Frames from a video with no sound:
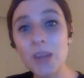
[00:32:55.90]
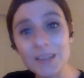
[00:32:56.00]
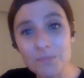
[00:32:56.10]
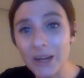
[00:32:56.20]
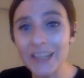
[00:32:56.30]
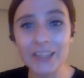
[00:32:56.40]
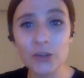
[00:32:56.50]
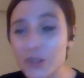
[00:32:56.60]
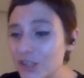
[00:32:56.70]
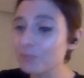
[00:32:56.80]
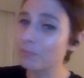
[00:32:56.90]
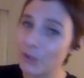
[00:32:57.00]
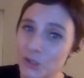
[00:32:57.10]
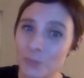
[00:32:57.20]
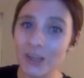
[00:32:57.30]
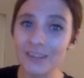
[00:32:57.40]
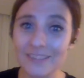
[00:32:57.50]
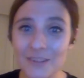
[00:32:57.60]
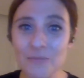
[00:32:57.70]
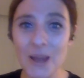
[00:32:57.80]
you get money. You can just push a
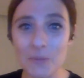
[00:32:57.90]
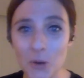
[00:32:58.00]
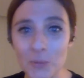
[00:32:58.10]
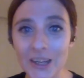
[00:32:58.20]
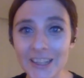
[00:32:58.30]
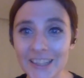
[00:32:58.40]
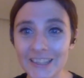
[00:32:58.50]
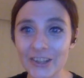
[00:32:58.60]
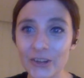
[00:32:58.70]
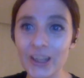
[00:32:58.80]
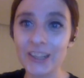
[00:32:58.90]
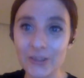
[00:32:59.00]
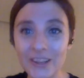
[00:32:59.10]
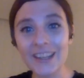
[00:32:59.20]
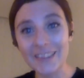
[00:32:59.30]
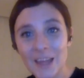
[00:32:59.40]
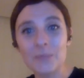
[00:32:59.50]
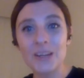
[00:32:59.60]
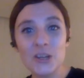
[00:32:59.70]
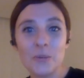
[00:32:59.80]
button and make more money. Like you can get
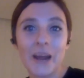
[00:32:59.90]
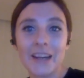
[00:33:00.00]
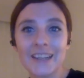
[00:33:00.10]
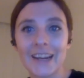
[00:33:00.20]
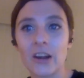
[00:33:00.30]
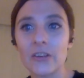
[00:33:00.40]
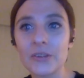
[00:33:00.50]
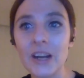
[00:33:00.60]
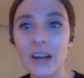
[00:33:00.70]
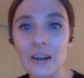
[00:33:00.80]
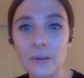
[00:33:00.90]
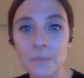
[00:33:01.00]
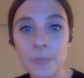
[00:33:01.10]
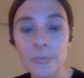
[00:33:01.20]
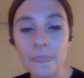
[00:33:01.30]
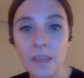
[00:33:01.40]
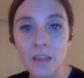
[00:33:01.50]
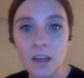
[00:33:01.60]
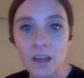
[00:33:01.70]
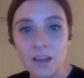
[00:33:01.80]
that in your bank account,
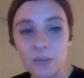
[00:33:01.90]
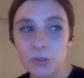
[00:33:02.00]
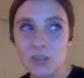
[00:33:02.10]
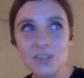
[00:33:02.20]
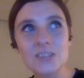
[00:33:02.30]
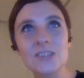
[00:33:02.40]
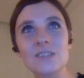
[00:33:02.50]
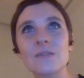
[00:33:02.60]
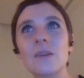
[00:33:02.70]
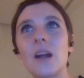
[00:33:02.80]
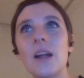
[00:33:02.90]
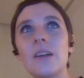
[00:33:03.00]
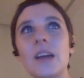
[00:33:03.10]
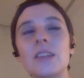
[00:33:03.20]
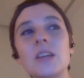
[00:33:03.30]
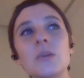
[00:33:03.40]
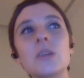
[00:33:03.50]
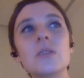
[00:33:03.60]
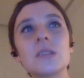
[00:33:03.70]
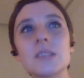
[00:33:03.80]
which is, I think, when
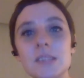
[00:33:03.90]
you